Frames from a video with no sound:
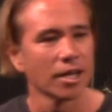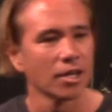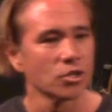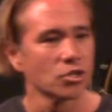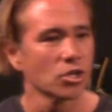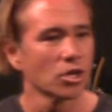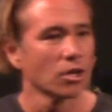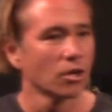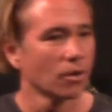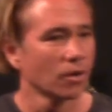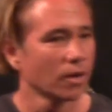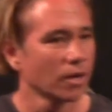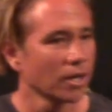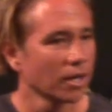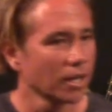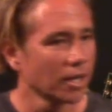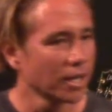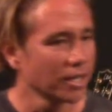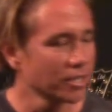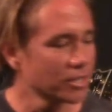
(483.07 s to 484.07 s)
So
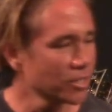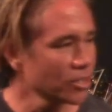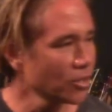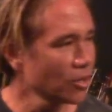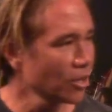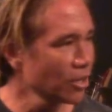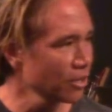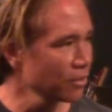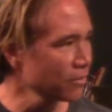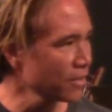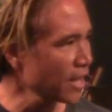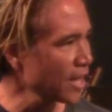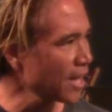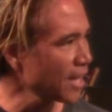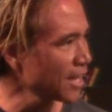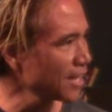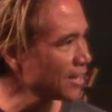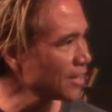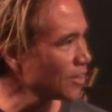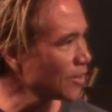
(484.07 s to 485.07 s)
I did all of
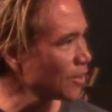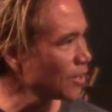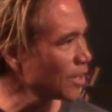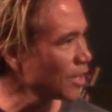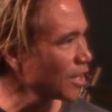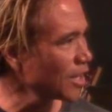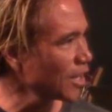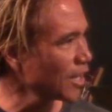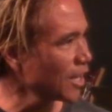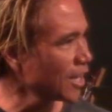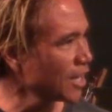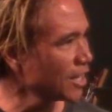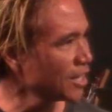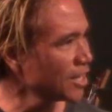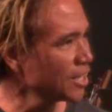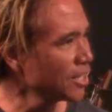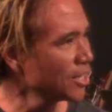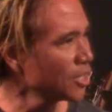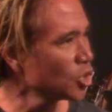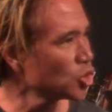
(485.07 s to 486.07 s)
that. And
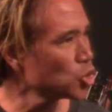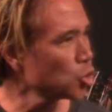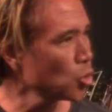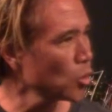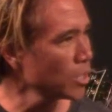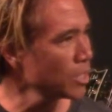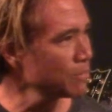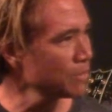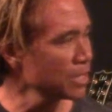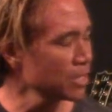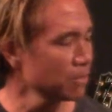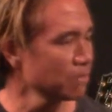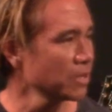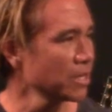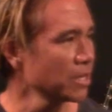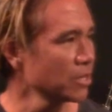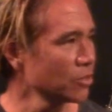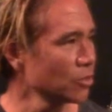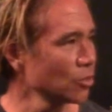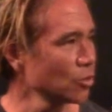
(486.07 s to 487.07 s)
in a 20 minute
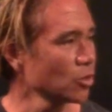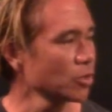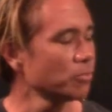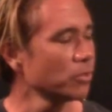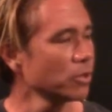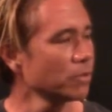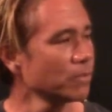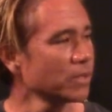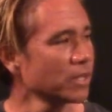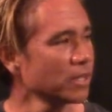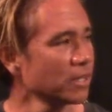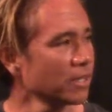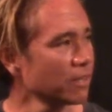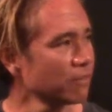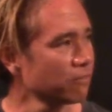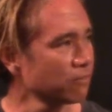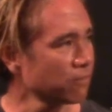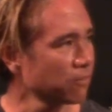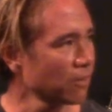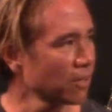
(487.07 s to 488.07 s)
meeting, the Lord put me
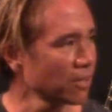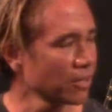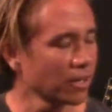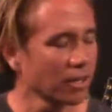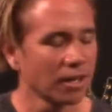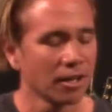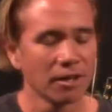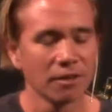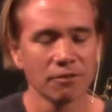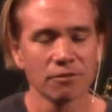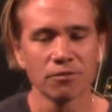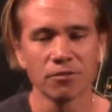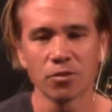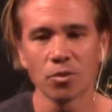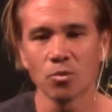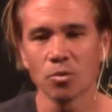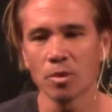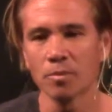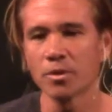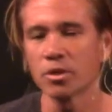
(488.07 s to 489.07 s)
in front of the
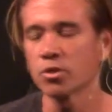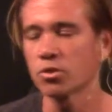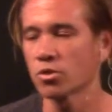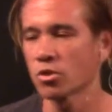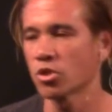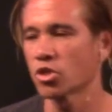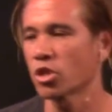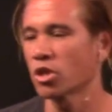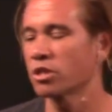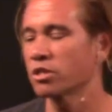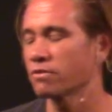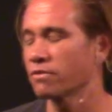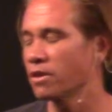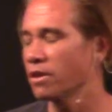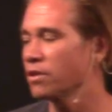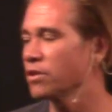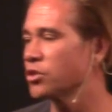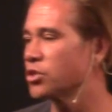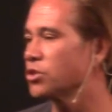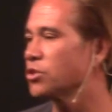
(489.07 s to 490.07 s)
woman who's in charge of
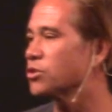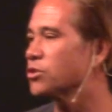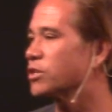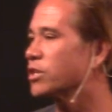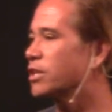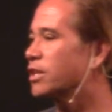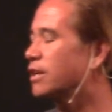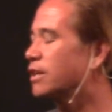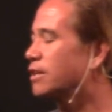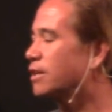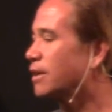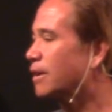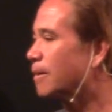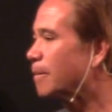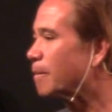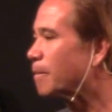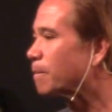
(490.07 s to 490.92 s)
all the children in Kenya.